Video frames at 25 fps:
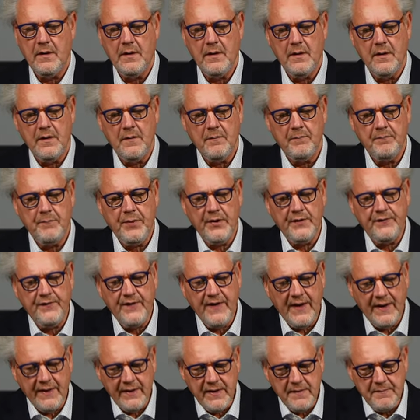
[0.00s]
But we
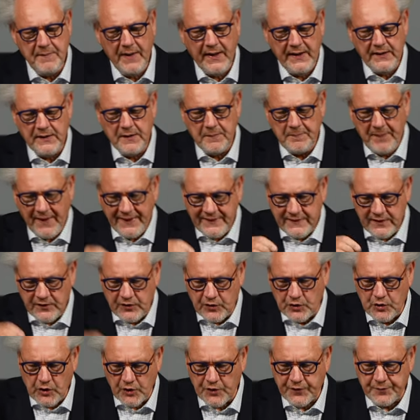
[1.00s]
are reminded by this
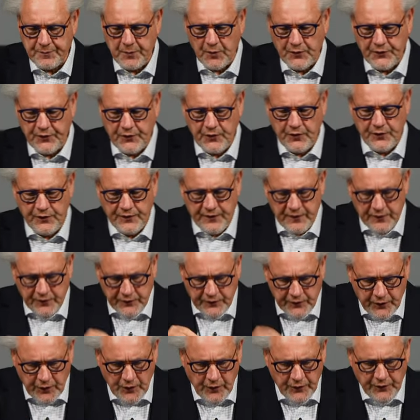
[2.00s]
gospel truth, this
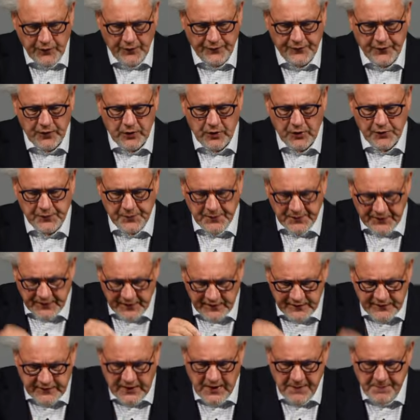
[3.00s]
truth of the gospel, this
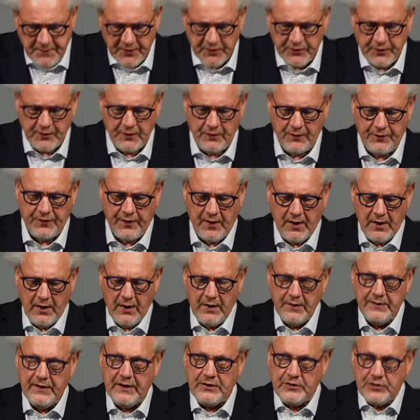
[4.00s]
deeper truth,
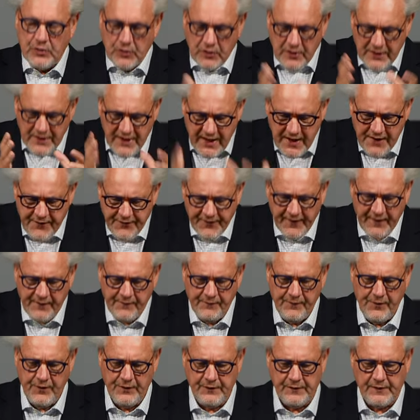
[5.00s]
that you live in
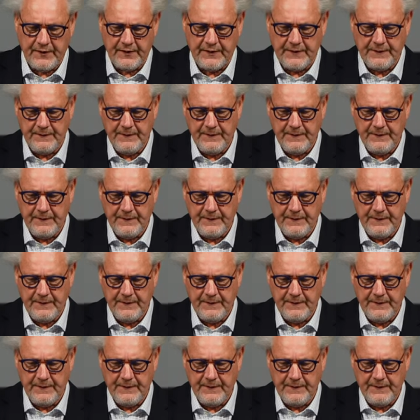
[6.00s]
wonder.